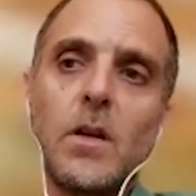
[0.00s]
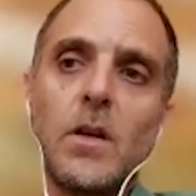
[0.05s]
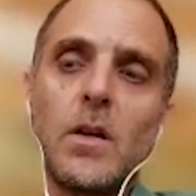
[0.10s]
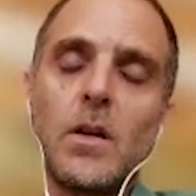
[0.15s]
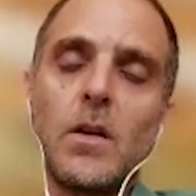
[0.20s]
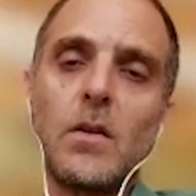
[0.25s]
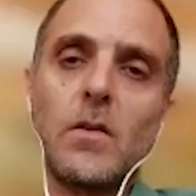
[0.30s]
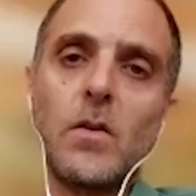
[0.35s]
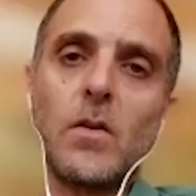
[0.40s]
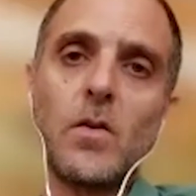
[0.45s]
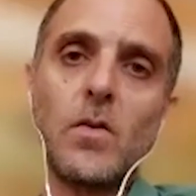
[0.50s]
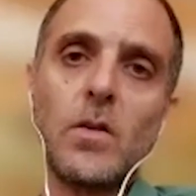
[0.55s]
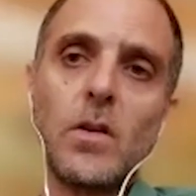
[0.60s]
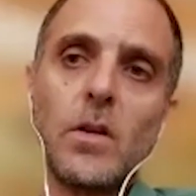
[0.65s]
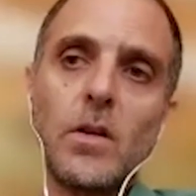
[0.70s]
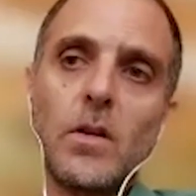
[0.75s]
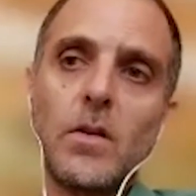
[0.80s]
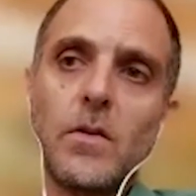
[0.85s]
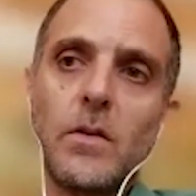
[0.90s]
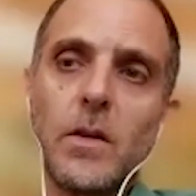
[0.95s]
And the
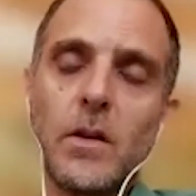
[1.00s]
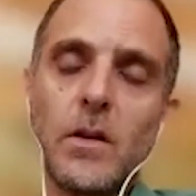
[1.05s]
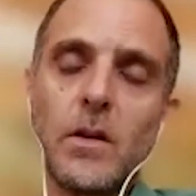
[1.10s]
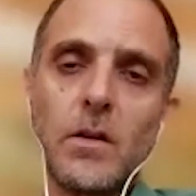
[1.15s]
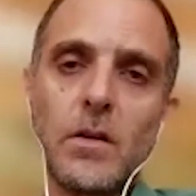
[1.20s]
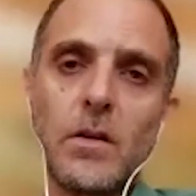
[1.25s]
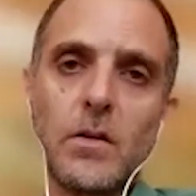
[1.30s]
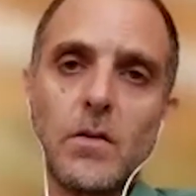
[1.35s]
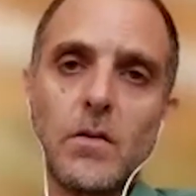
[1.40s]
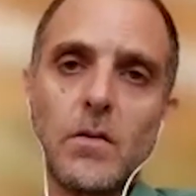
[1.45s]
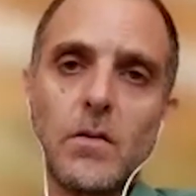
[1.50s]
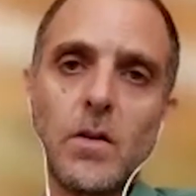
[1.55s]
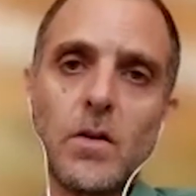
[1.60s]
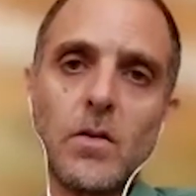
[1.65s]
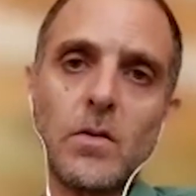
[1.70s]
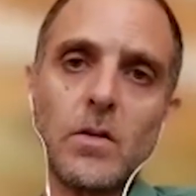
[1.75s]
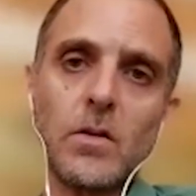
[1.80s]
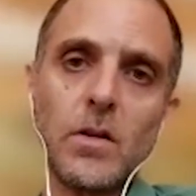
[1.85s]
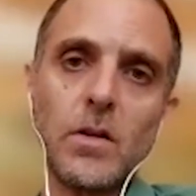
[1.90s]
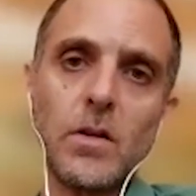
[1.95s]

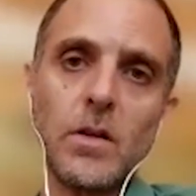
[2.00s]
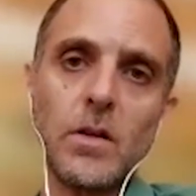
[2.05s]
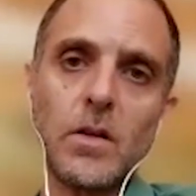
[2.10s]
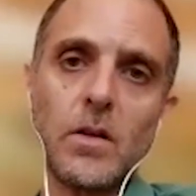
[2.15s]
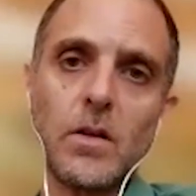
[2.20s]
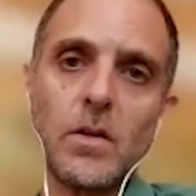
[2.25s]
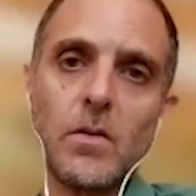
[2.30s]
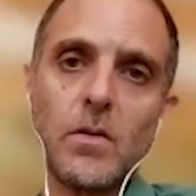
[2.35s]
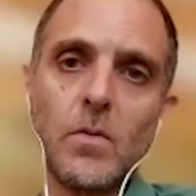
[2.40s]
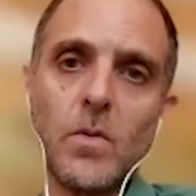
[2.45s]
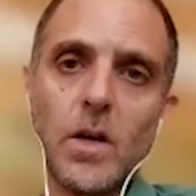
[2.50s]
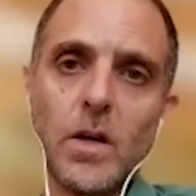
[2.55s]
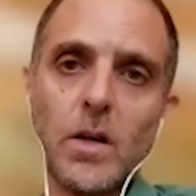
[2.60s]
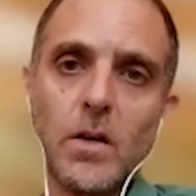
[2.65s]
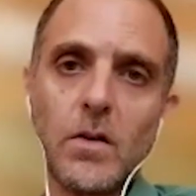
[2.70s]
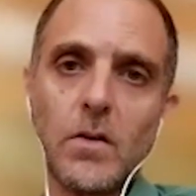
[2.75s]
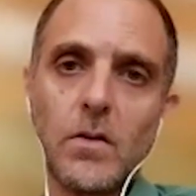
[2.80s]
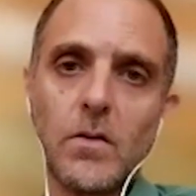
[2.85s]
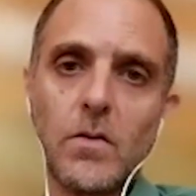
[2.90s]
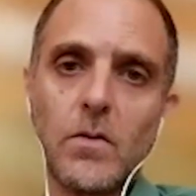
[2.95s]
only way
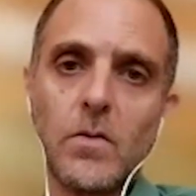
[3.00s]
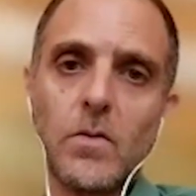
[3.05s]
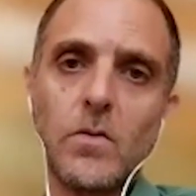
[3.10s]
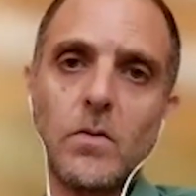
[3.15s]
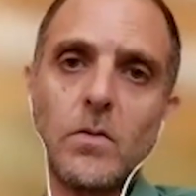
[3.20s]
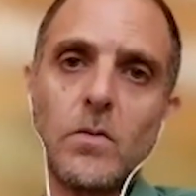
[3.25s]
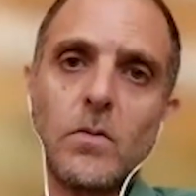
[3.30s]
to